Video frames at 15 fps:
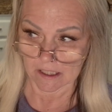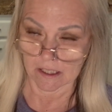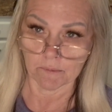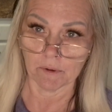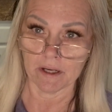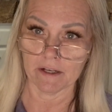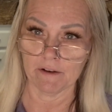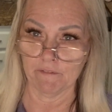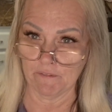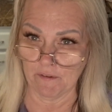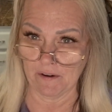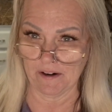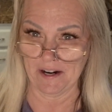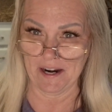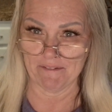and waiting
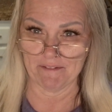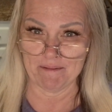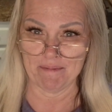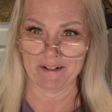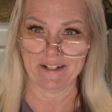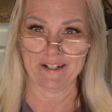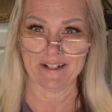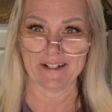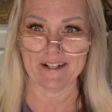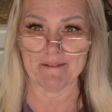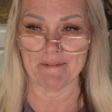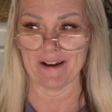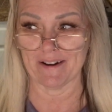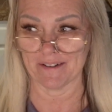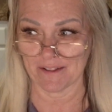for everybody to
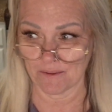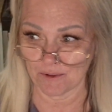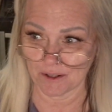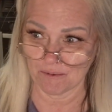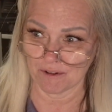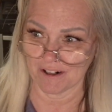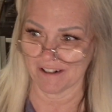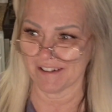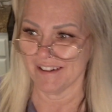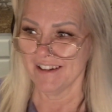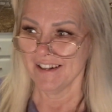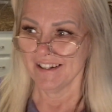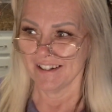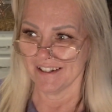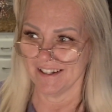come out of the woodwork
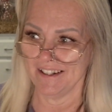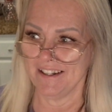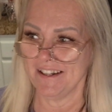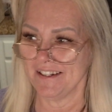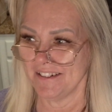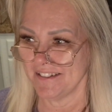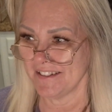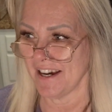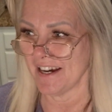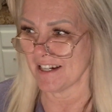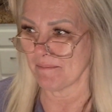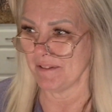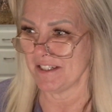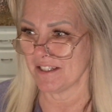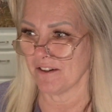and attack me.